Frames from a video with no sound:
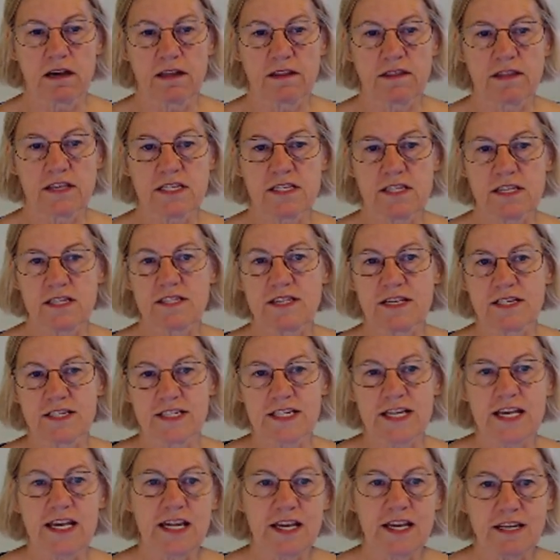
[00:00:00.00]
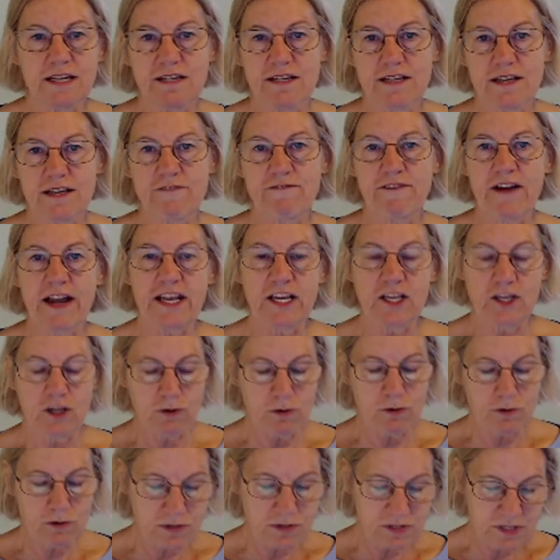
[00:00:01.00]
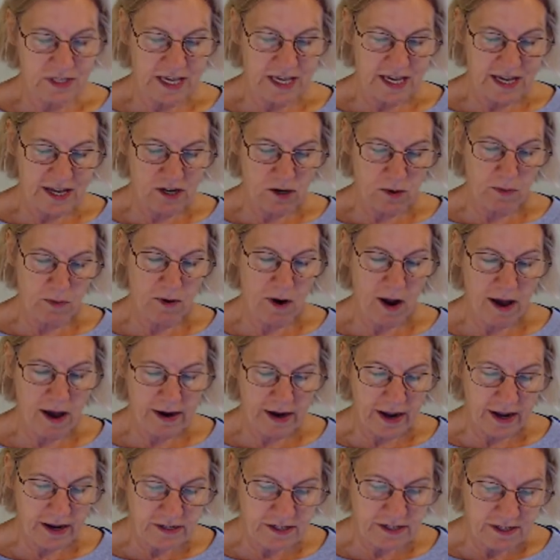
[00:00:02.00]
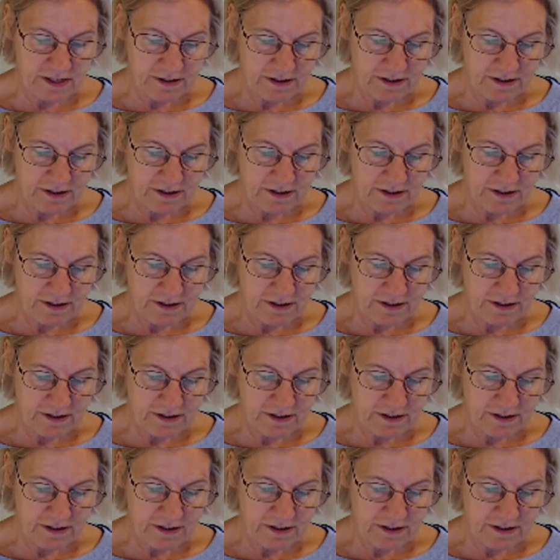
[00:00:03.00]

this is indeed, if I use the inner product,